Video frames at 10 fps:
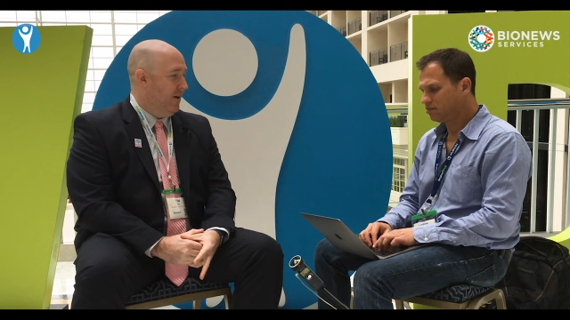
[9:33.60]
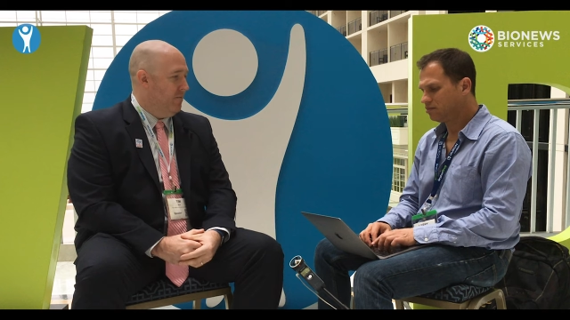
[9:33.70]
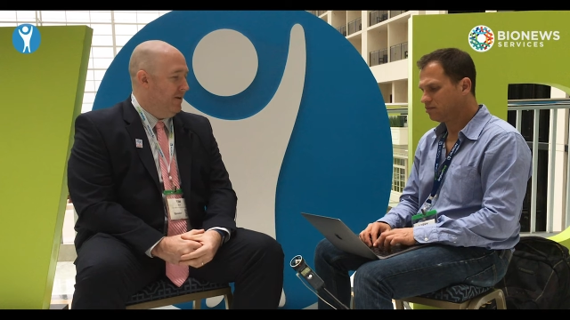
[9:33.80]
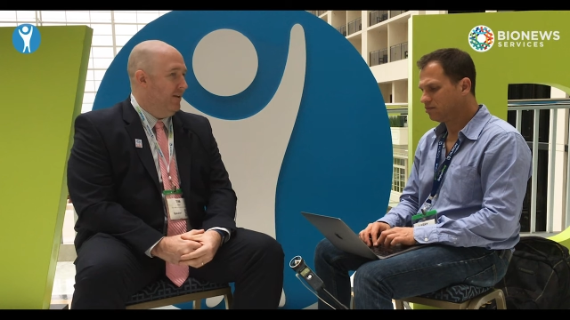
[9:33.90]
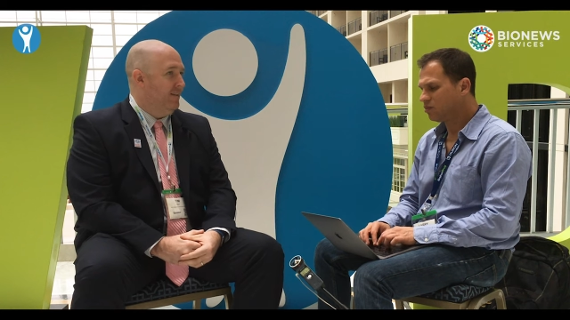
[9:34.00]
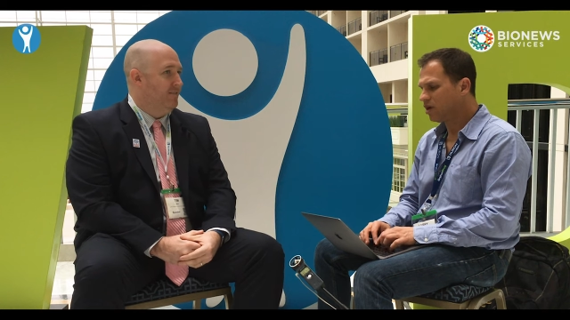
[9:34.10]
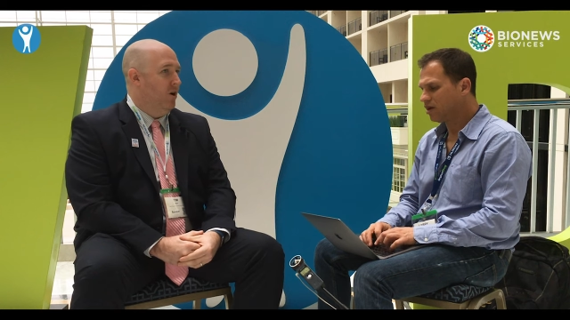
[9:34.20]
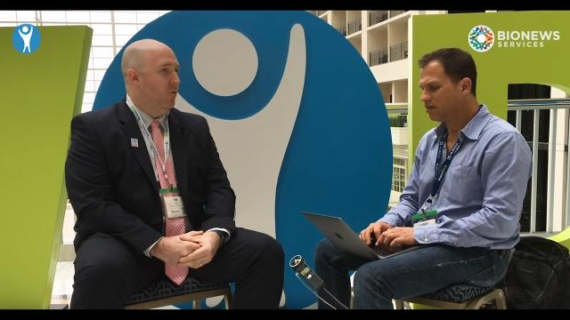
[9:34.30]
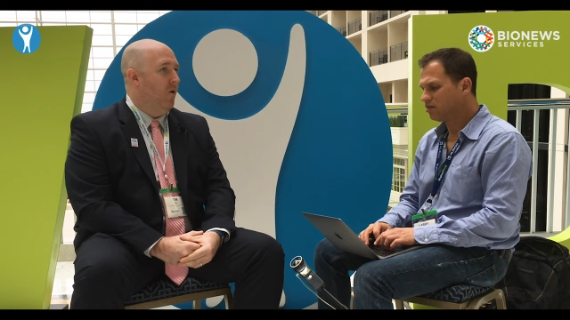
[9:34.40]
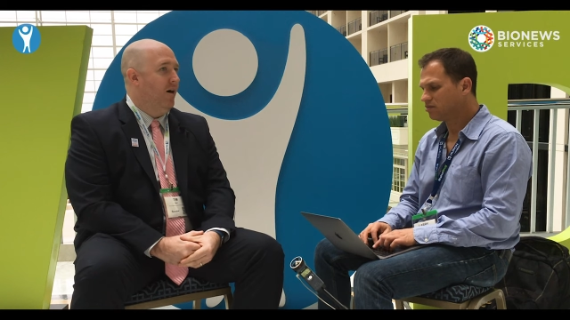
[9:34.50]
Speaker 1: government. And right. so
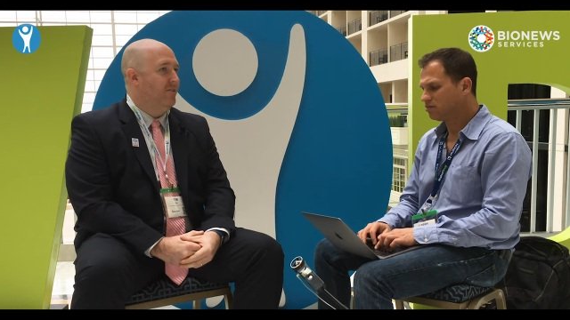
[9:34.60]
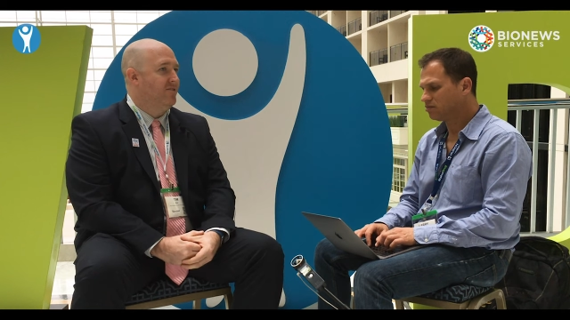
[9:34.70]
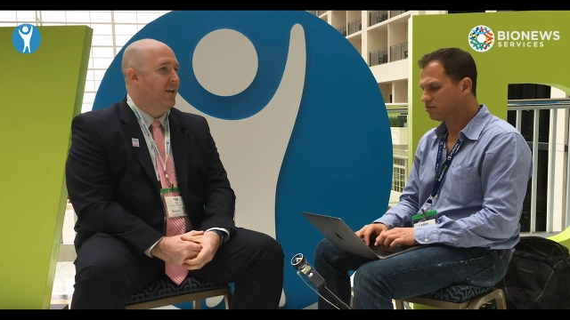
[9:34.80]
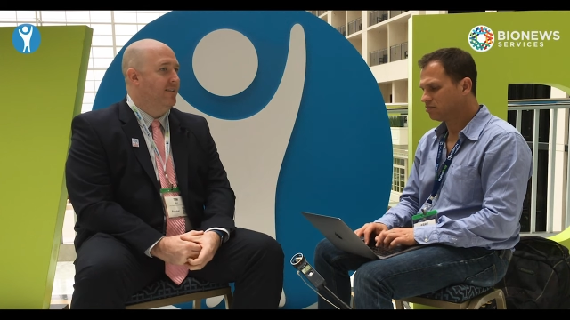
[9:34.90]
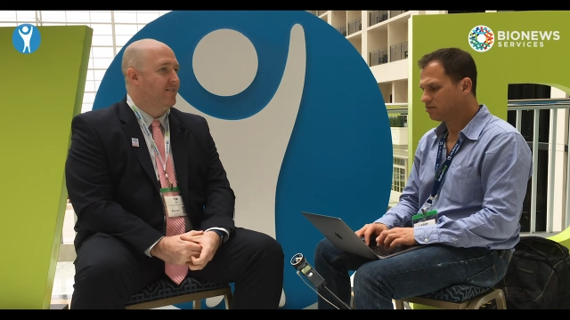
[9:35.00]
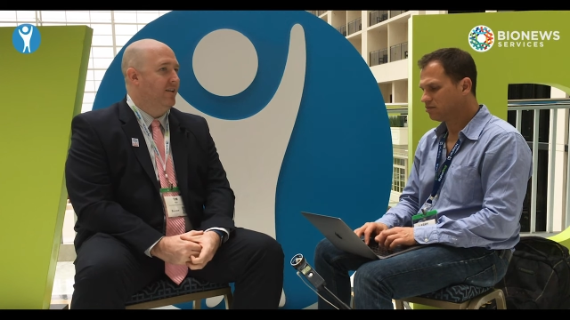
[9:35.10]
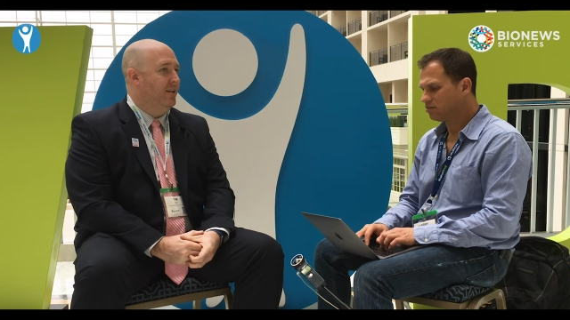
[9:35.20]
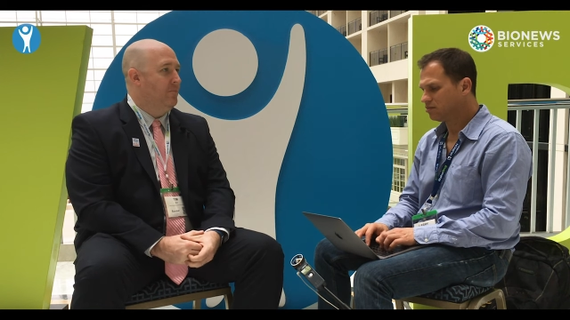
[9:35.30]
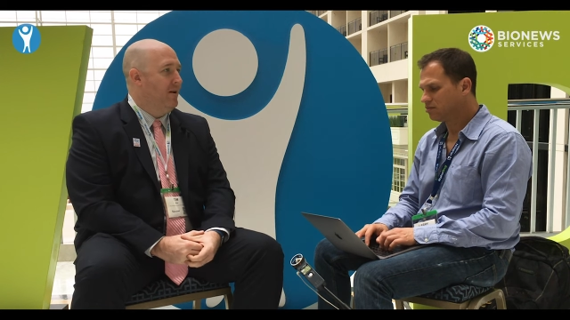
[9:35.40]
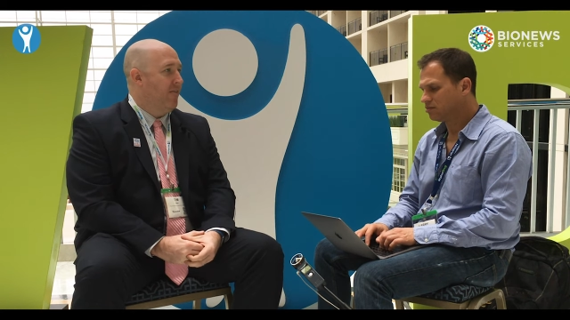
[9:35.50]
while states can
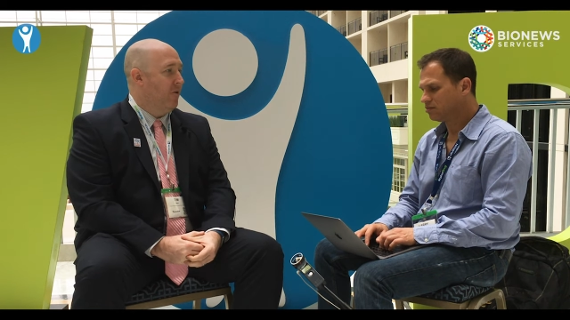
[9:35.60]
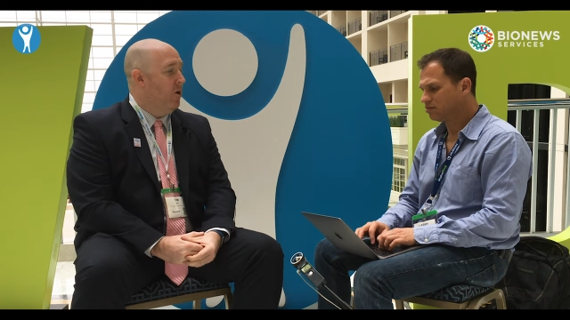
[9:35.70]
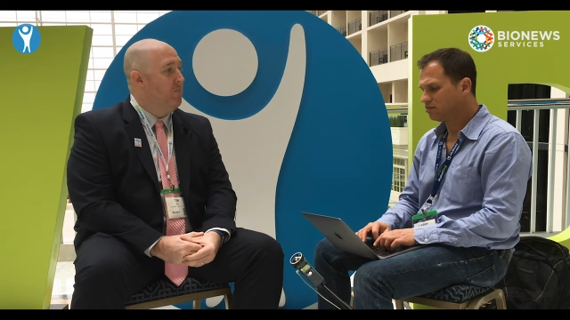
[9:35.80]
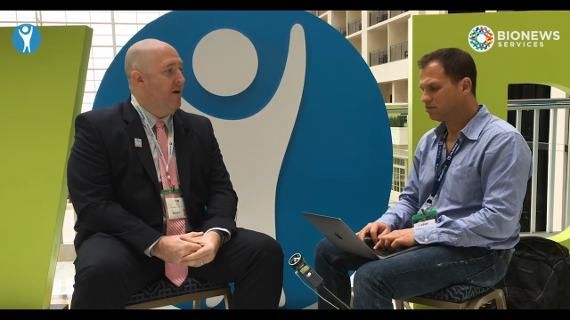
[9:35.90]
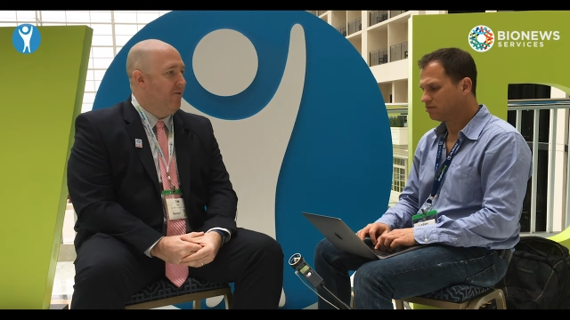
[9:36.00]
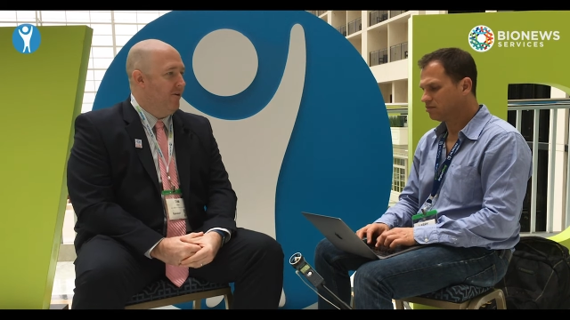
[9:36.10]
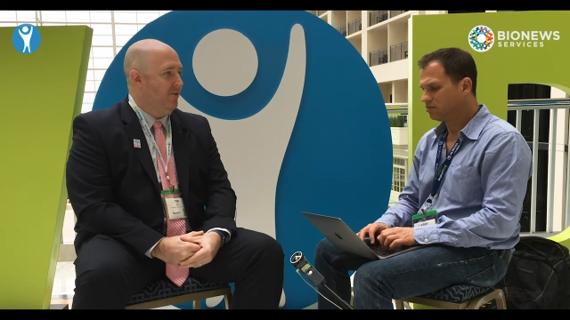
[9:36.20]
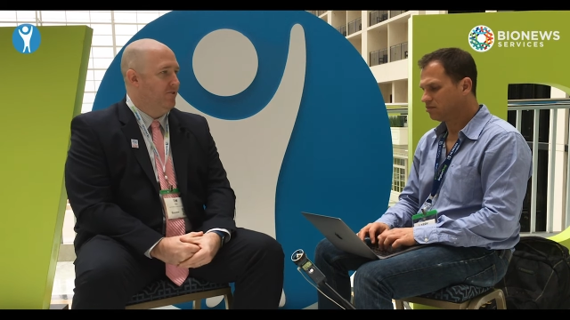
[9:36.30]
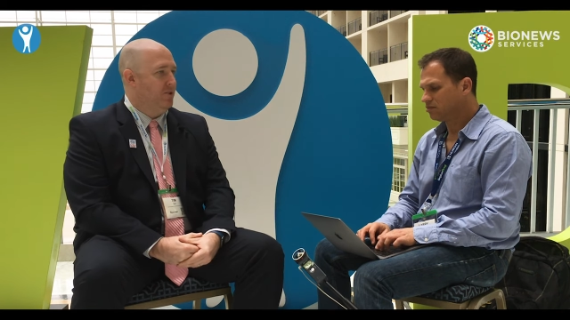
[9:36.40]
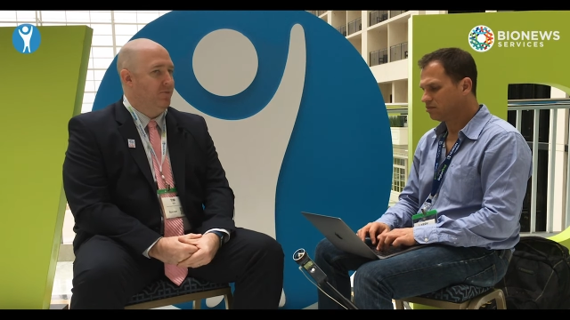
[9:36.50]
eliminate their own
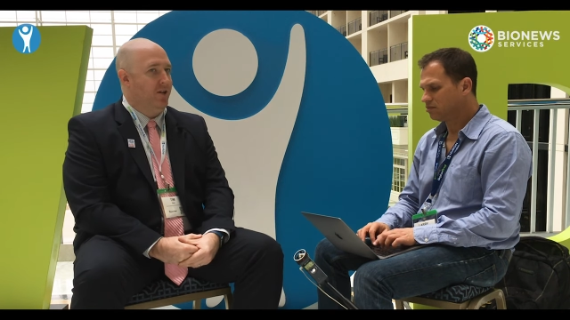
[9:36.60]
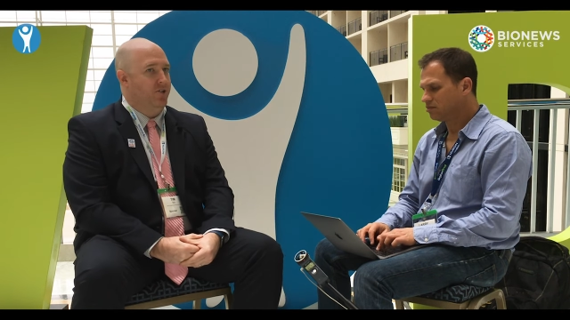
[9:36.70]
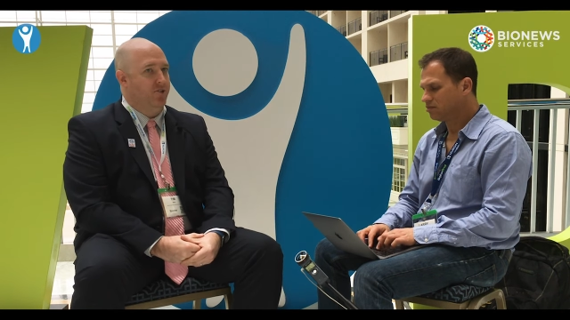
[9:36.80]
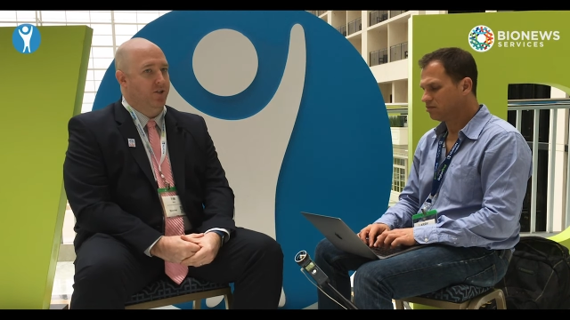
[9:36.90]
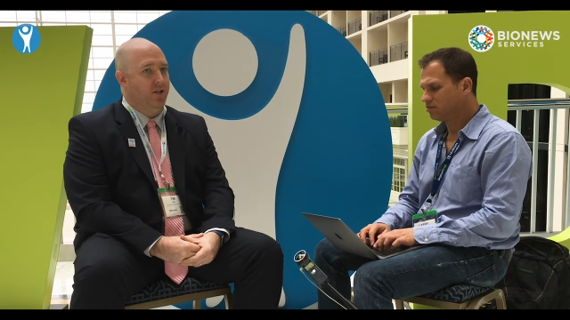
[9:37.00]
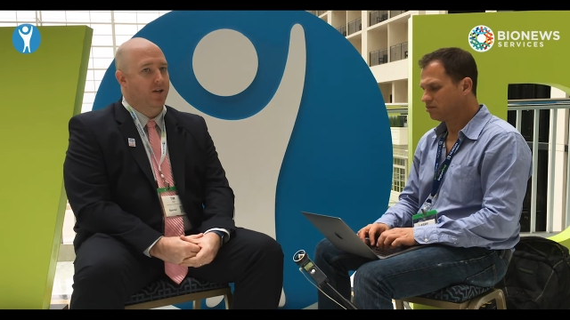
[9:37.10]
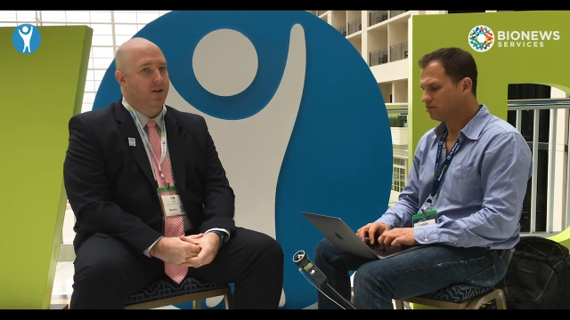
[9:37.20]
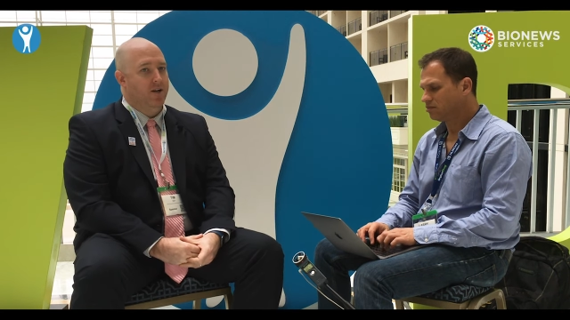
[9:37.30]
barriers to potentially